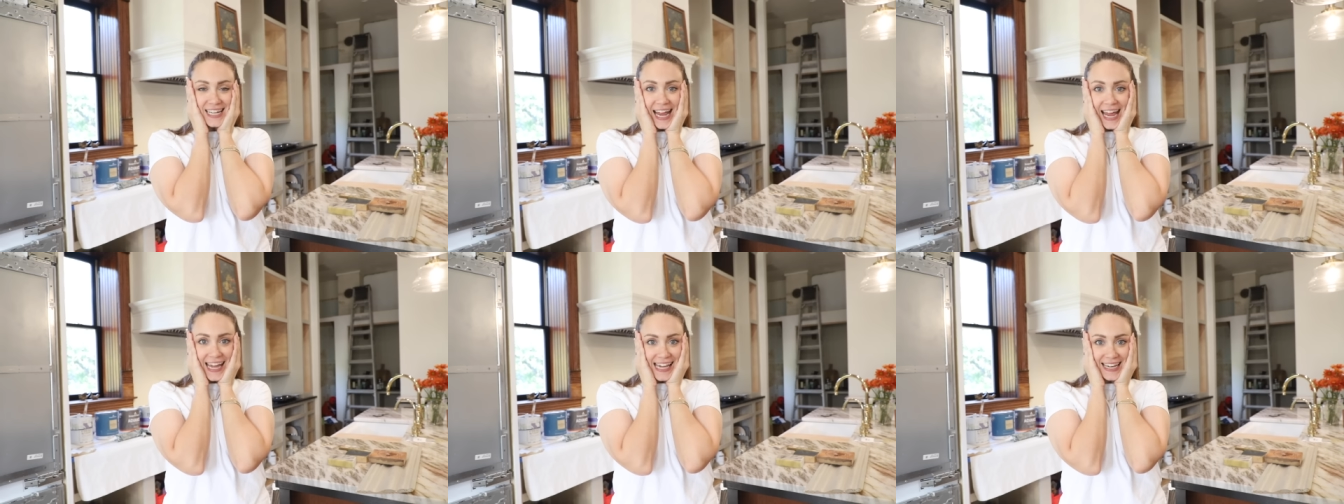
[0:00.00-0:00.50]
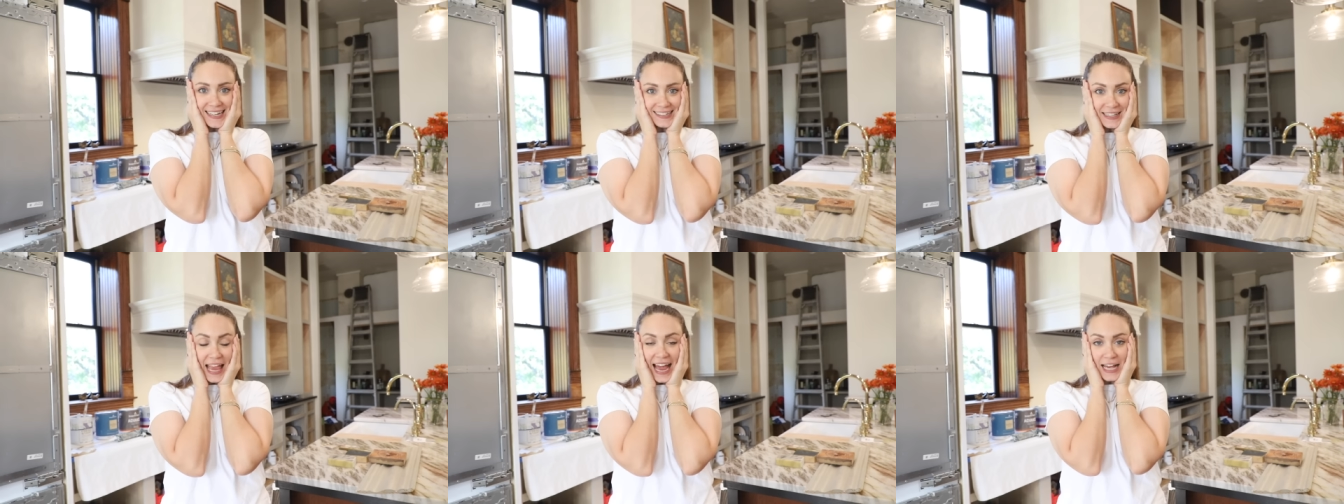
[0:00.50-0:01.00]
today,
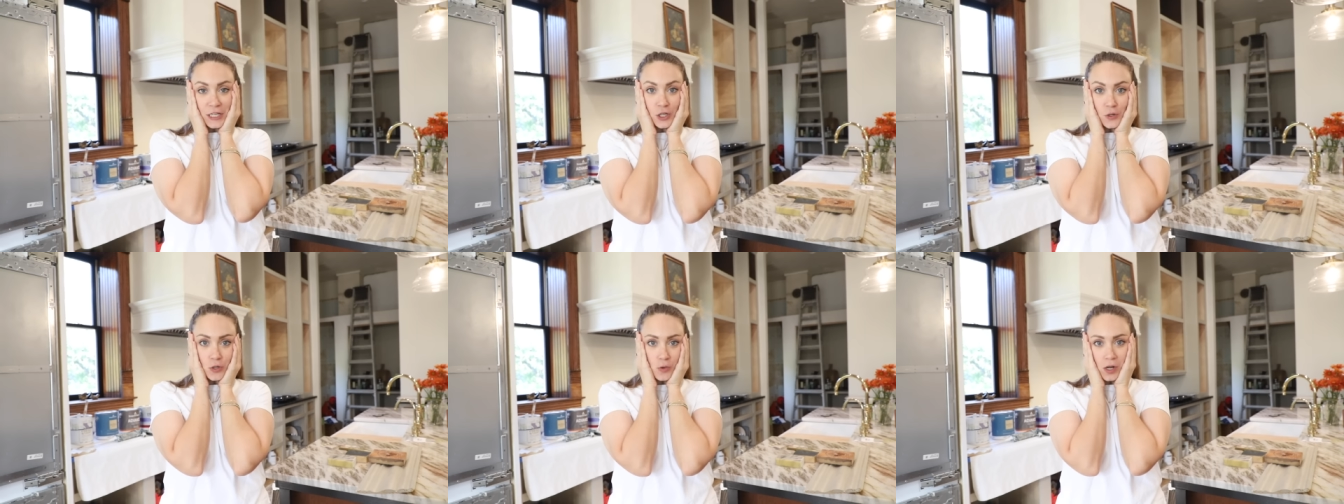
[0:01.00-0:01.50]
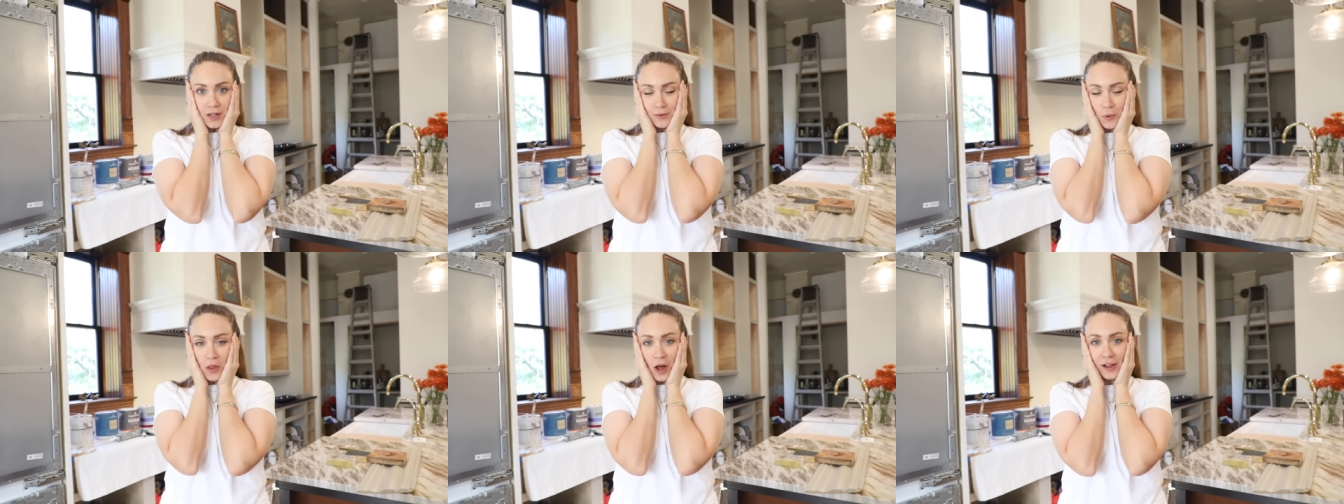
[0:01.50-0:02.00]
as usual
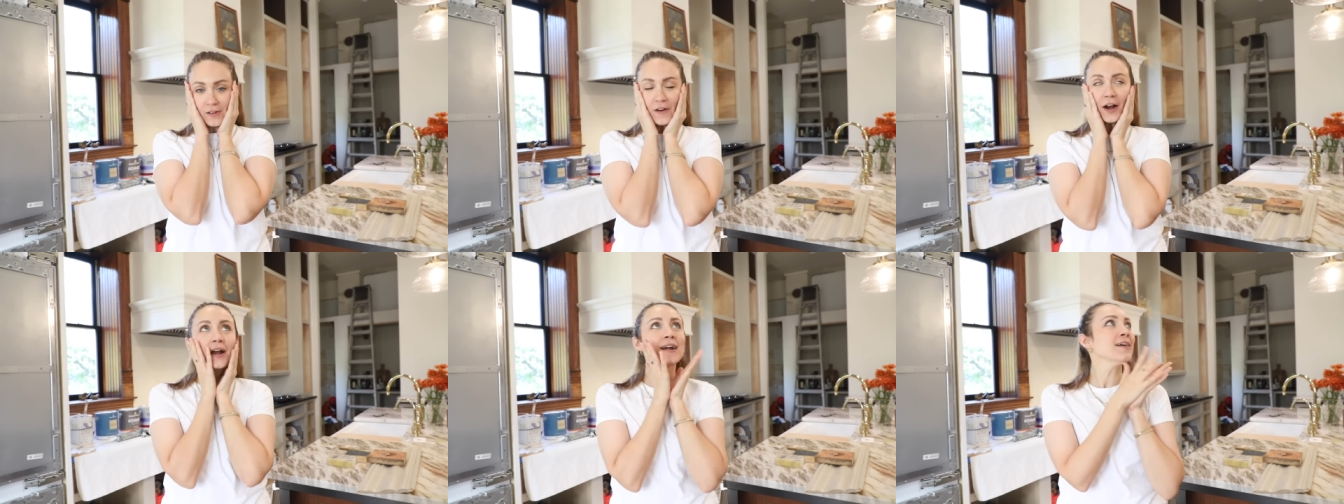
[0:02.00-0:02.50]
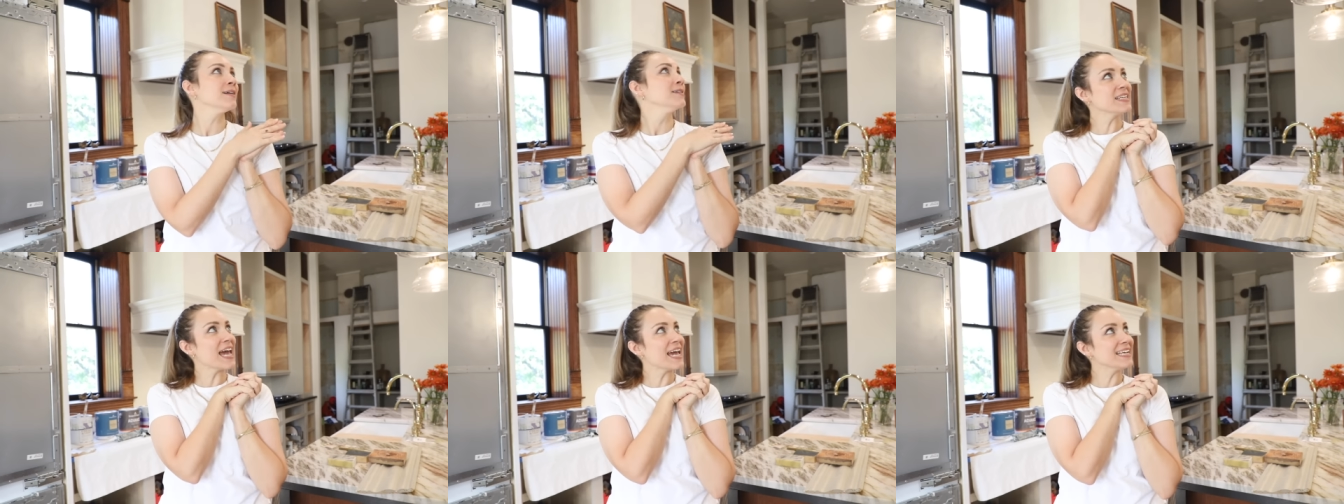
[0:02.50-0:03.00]
with all of our
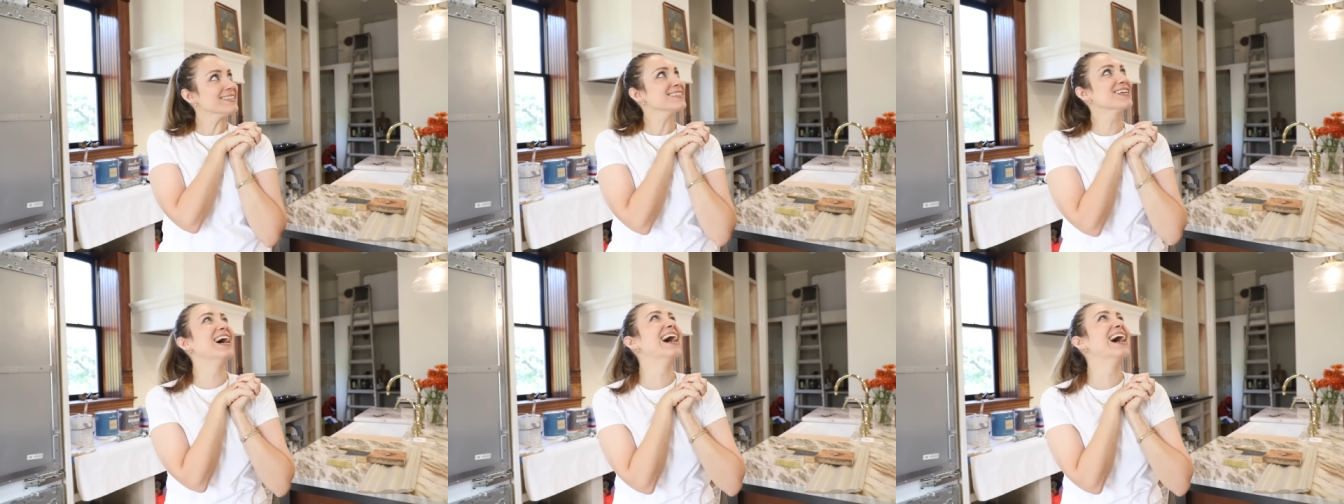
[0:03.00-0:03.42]
days.